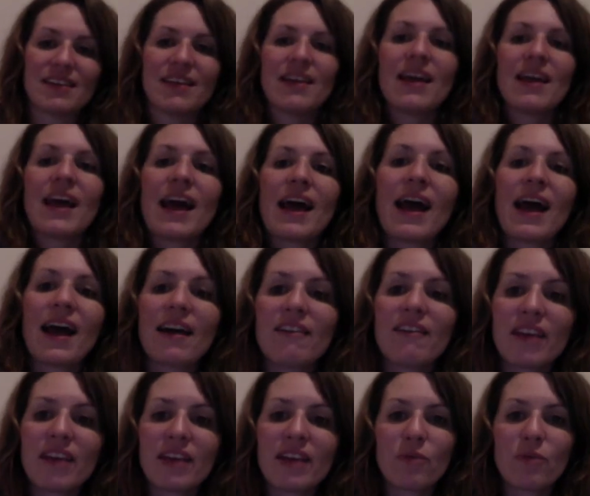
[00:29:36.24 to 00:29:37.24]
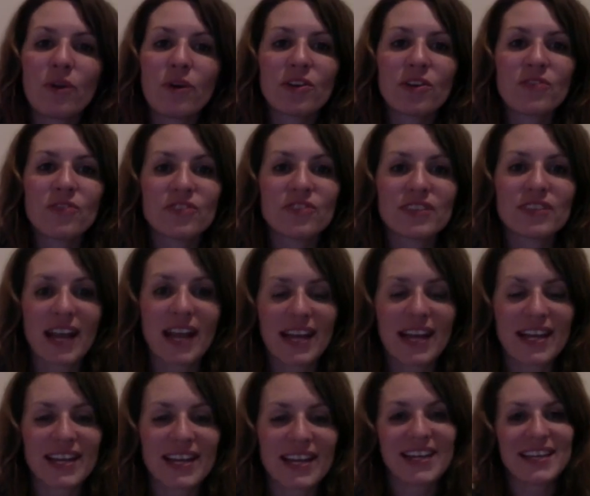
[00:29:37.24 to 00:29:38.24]
Have a wonderful
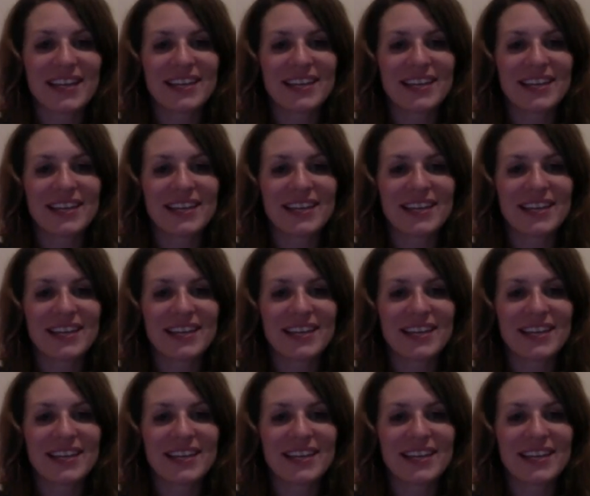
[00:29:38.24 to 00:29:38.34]
night.